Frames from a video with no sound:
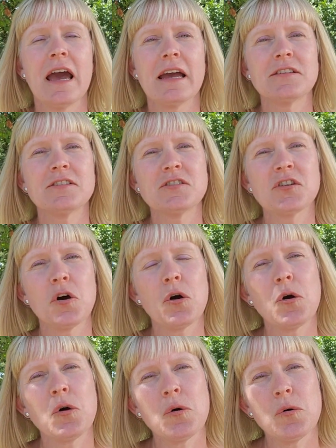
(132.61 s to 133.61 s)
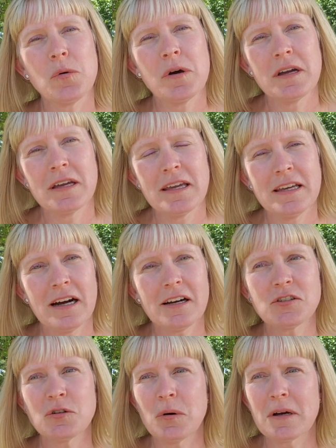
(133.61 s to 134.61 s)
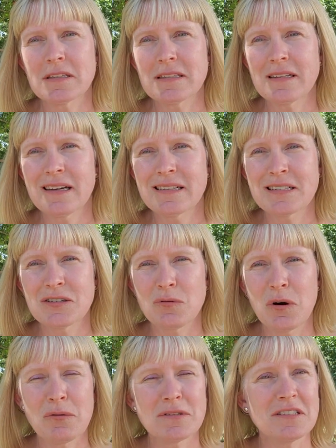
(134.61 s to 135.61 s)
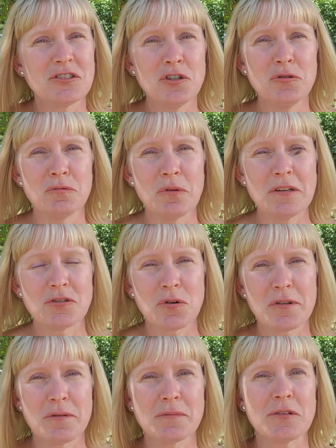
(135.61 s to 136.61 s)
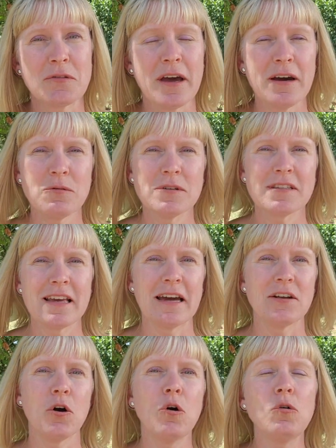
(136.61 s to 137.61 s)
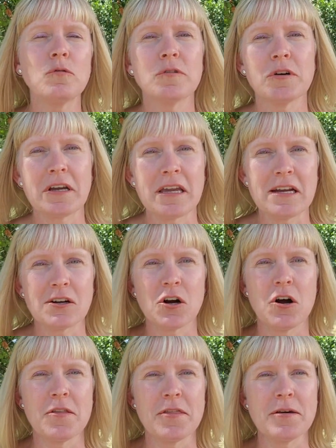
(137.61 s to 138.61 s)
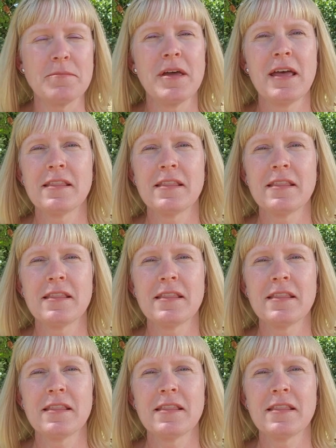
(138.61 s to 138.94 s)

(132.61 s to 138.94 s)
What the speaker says: And so he got to us not until, what was it, June, we shore them. So that was, they had over a year on them.